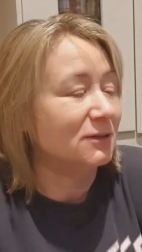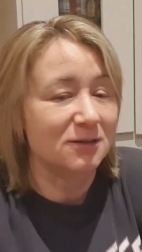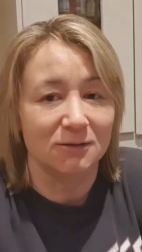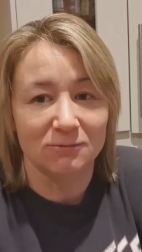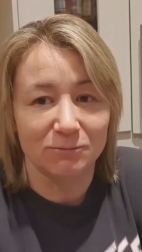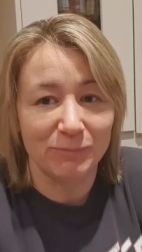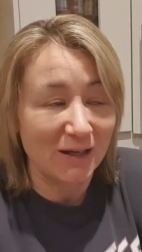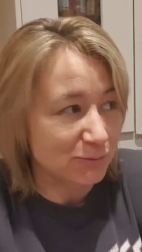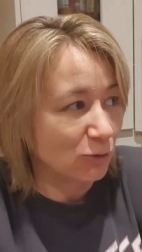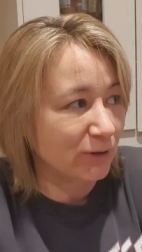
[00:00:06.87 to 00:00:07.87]
It's a
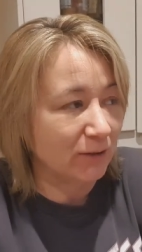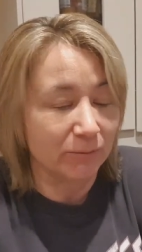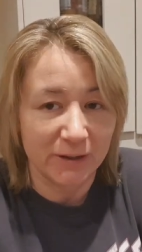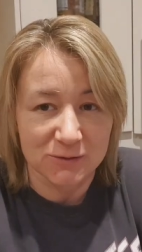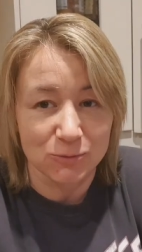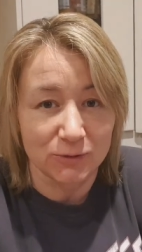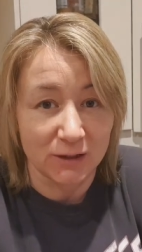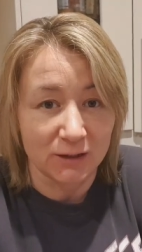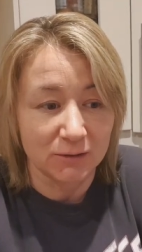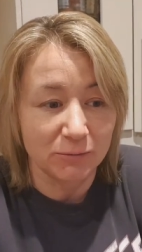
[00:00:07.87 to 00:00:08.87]
bad morning, bad
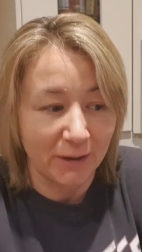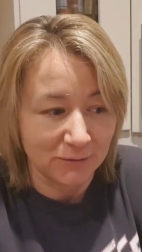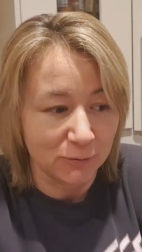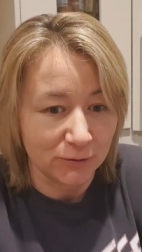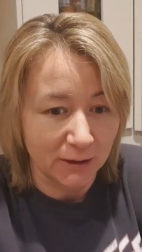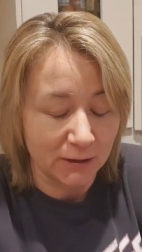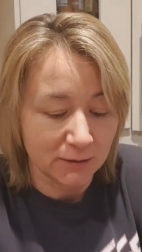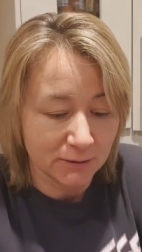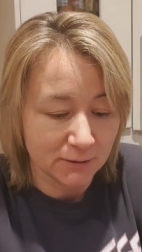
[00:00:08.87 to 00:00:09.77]
morning, bad morning.